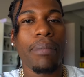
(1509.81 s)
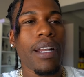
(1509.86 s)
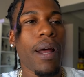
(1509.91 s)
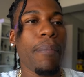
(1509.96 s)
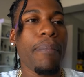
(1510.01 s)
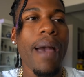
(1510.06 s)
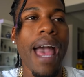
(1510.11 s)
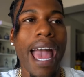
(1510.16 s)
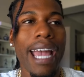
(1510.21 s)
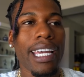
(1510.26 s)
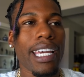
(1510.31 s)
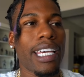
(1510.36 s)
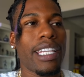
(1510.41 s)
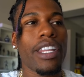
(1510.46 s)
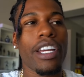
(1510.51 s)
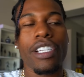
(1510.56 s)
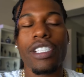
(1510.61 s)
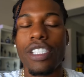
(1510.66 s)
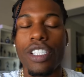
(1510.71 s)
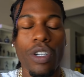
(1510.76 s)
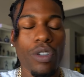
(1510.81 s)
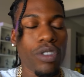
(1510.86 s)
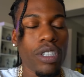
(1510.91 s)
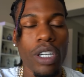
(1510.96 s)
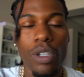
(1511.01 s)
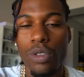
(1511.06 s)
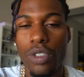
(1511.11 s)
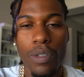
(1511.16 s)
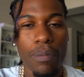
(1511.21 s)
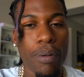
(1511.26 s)
But I'm back, and there's still
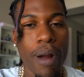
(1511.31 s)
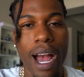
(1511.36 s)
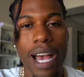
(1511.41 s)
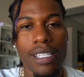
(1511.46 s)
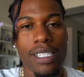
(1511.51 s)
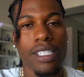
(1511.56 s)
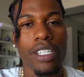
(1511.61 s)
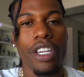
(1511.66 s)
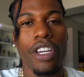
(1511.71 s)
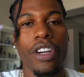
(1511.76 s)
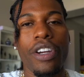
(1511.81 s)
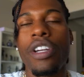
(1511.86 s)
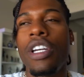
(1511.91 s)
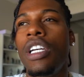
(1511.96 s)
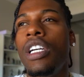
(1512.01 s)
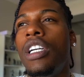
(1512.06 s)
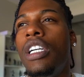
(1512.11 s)
no surprises here.